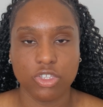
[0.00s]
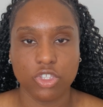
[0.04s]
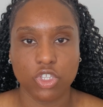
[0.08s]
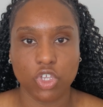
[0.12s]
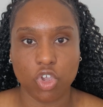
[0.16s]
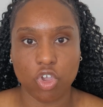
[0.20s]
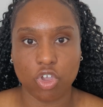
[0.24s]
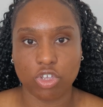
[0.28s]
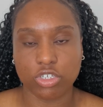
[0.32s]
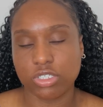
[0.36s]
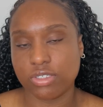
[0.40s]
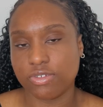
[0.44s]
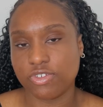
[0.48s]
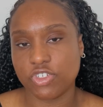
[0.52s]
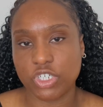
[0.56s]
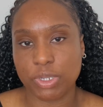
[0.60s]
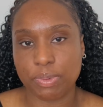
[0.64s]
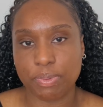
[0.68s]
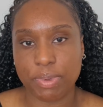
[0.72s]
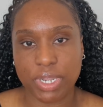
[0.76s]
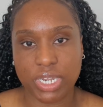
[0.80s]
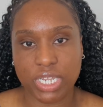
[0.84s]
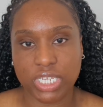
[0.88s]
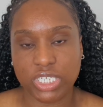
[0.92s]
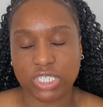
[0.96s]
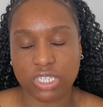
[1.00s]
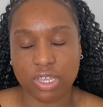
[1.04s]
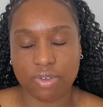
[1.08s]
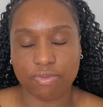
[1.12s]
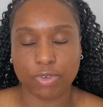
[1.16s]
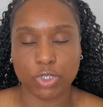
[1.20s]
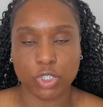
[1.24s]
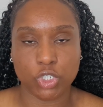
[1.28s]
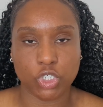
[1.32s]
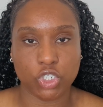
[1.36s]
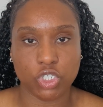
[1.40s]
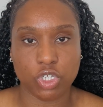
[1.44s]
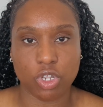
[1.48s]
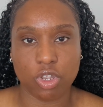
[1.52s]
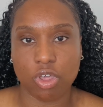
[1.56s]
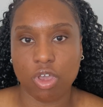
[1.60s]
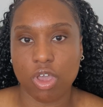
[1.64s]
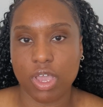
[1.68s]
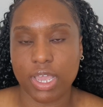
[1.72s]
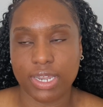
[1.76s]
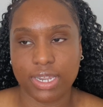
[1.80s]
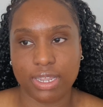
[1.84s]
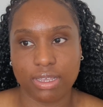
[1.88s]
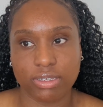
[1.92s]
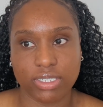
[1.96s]
the cost of shipping and stuff was just a
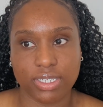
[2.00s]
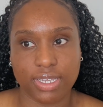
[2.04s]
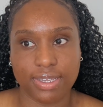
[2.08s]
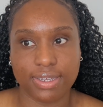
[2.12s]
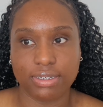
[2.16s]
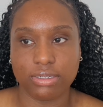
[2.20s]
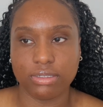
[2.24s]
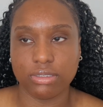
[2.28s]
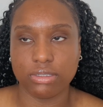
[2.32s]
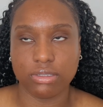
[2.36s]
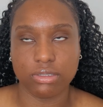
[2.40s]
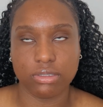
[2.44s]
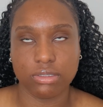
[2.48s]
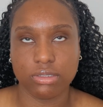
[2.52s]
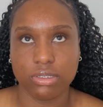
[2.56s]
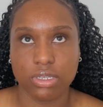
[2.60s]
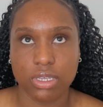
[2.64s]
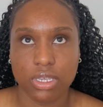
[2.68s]
lot, and I was ugh,